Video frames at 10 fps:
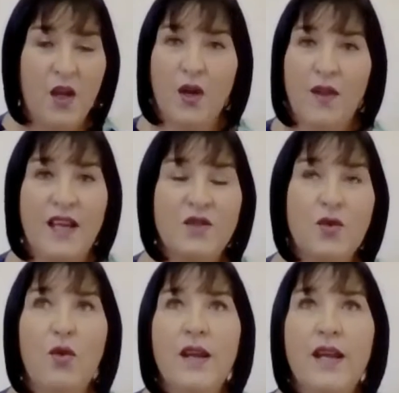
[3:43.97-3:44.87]
You know,
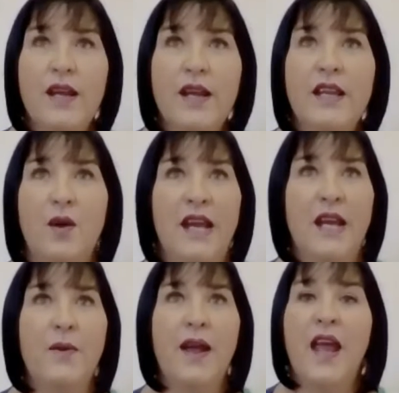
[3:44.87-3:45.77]
that talking never got
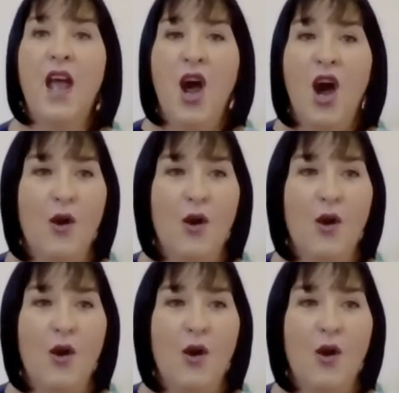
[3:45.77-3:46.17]
me anywhere.